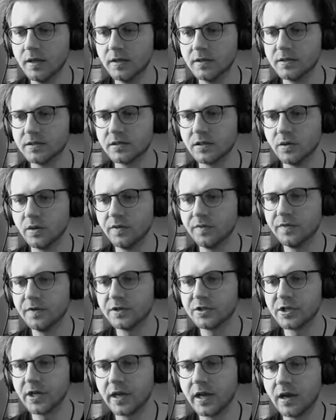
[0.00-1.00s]
So if we
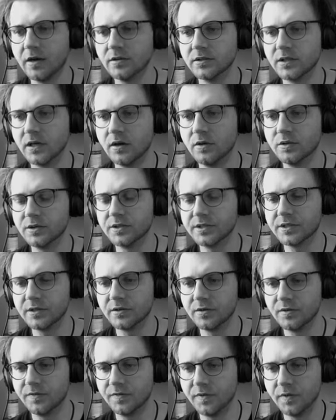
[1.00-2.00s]
check out our
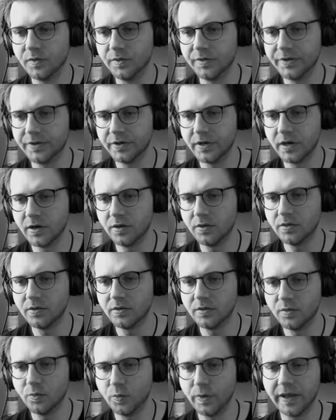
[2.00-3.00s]
0 folder now,
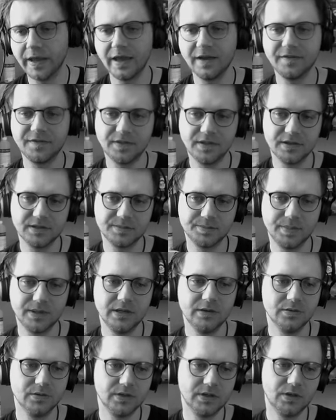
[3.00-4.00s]
we have this P
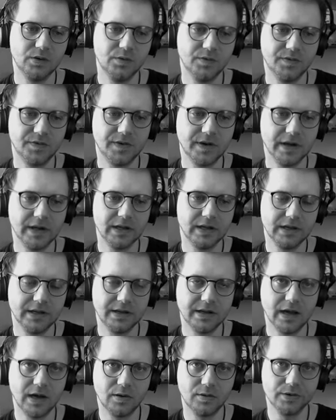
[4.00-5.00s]
and U file in
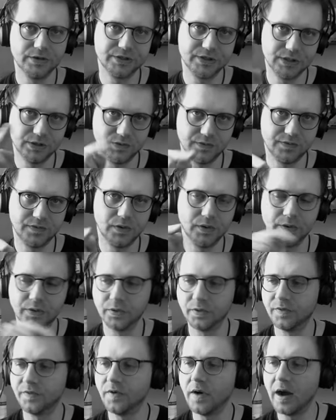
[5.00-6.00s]
our 0 folder
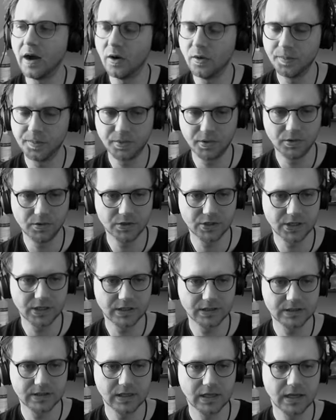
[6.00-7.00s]
of our
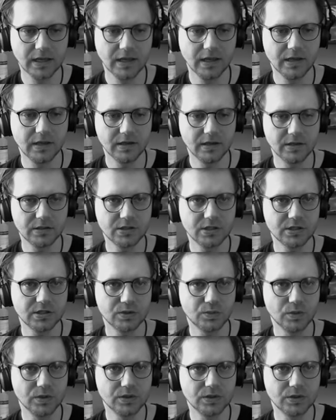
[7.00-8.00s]
projects. I
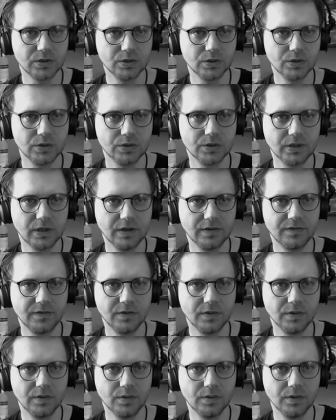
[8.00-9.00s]
just want to give
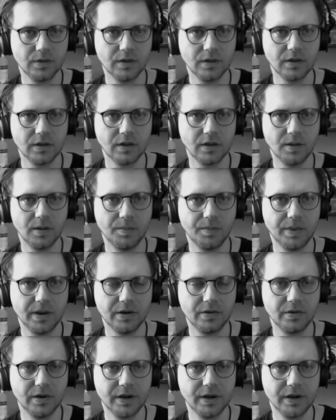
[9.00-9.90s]
you a better